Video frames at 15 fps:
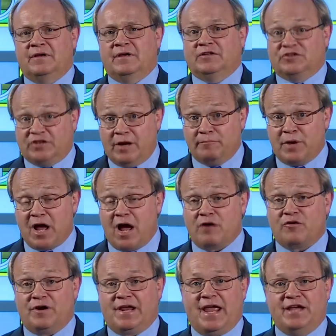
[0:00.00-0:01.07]
Some
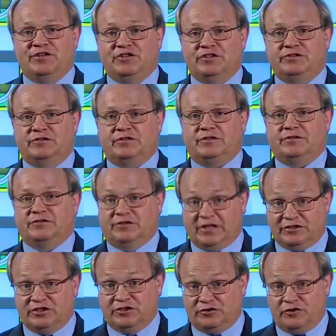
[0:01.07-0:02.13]
congregations,
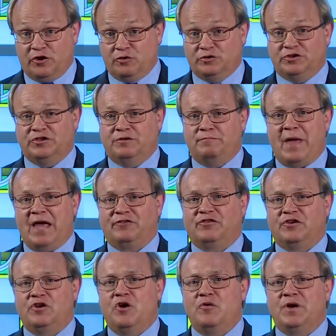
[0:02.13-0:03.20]
such as those in
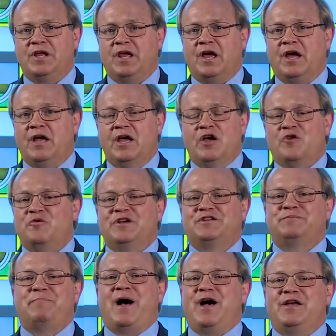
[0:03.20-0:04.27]
Macedonia,
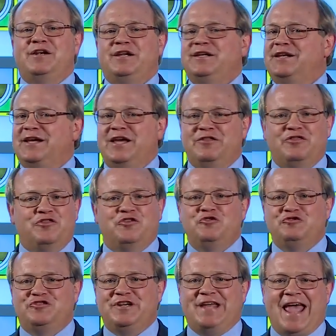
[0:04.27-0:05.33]
responded
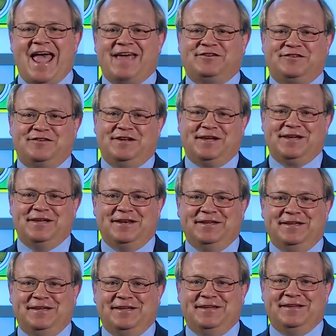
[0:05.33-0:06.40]

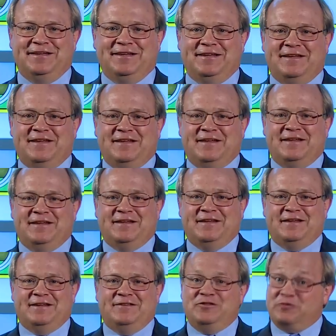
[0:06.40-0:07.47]
enthusiastically.
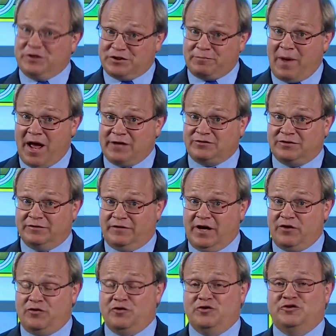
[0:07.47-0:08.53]
The response of
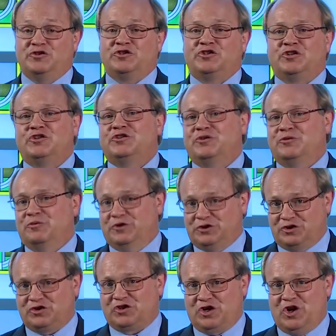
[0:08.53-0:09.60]
others was
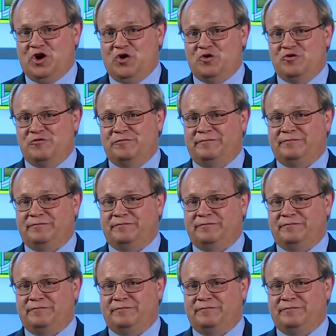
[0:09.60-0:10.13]
slow.